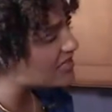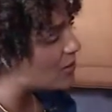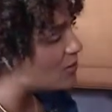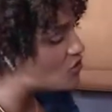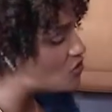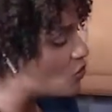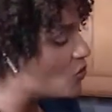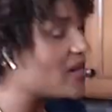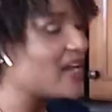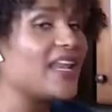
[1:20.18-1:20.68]
I
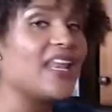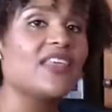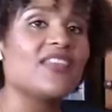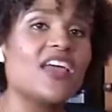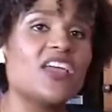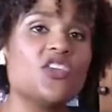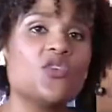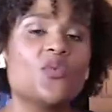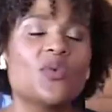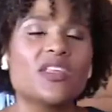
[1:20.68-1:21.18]
was reading
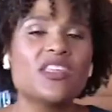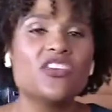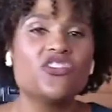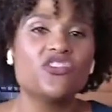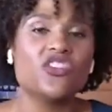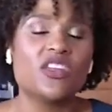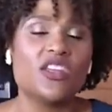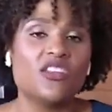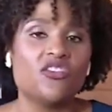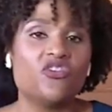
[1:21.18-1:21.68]
that you really
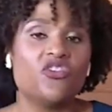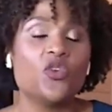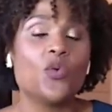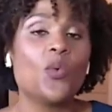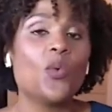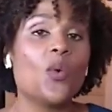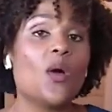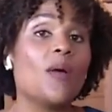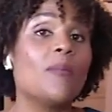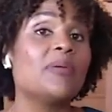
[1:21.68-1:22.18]
shouldn't
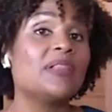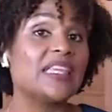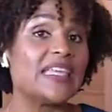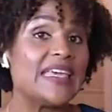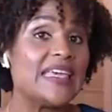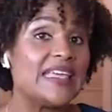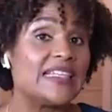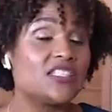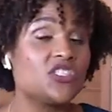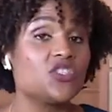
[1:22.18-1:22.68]
do
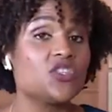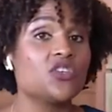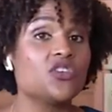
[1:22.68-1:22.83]
pleats.